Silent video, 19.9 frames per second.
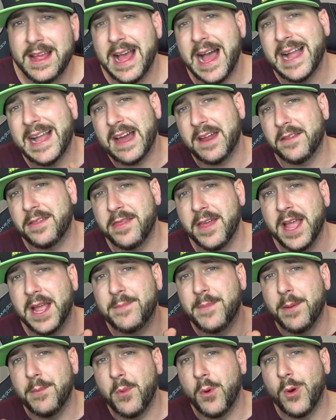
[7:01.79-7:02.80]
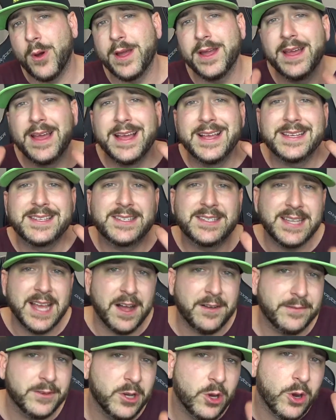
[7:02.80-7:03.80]
I gotta thank my boy
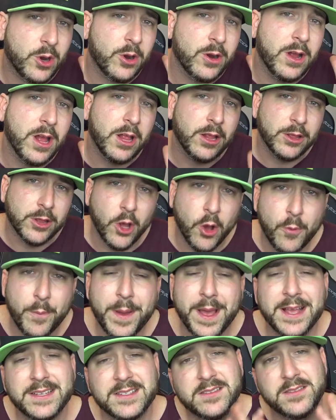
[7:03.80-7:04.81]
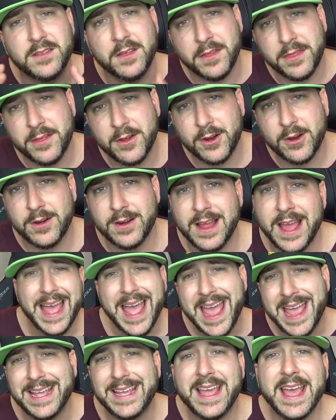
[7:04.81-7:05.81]
Salvador Lopez III,
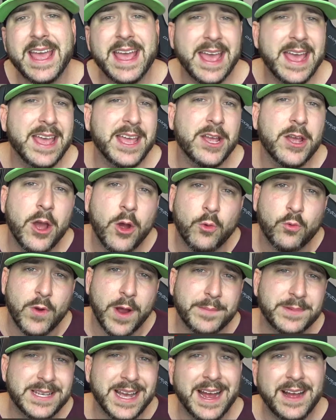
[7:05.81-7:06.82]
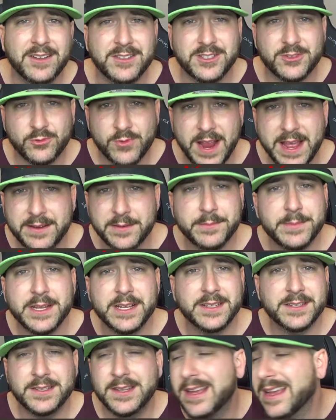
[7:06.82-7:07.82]
aka Reptiles and
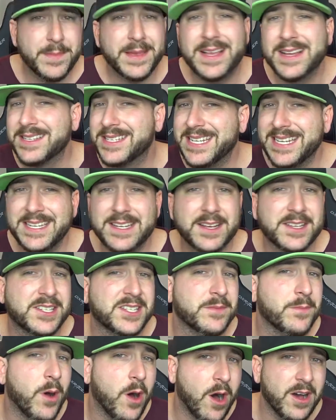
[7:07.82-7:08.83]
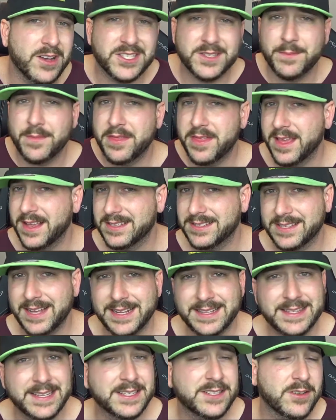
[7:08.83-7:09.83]
Randomness, because he does some awesome things
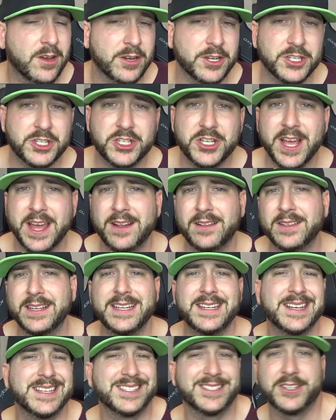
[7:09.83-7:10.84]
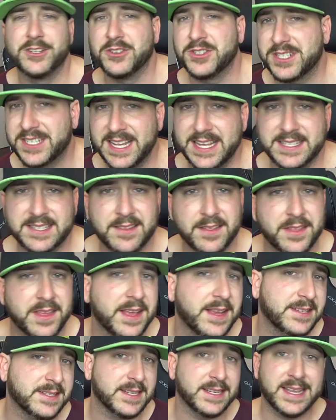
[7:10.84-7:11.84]
like this on his channel. He does little skits and
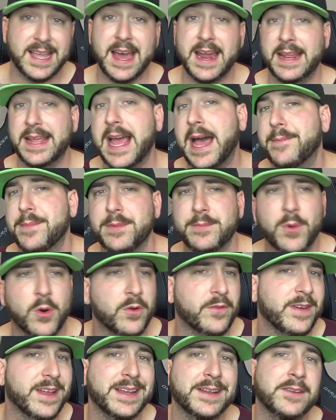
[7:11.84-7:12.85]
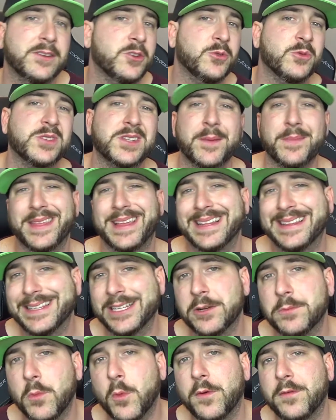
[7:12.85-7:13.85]
things, and it kind of got me motivated to do something a
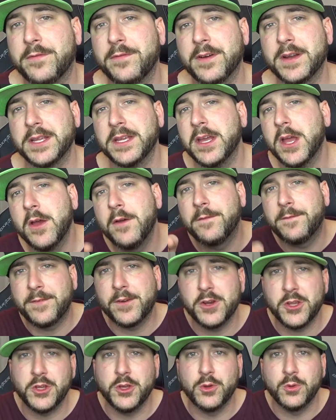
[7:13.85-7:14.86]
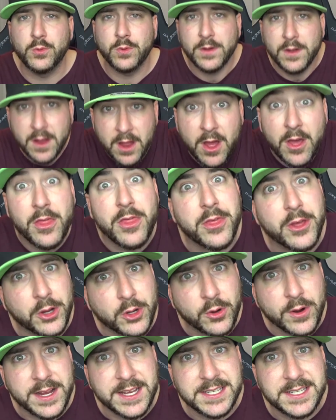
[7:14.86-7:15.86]
little more funny for you, the
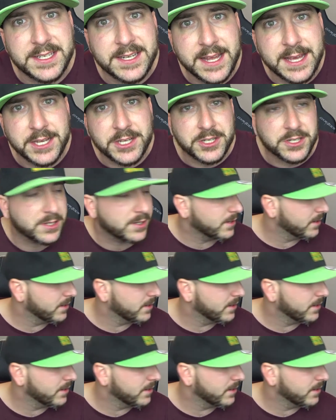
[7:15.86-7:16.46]
Crazy Nation.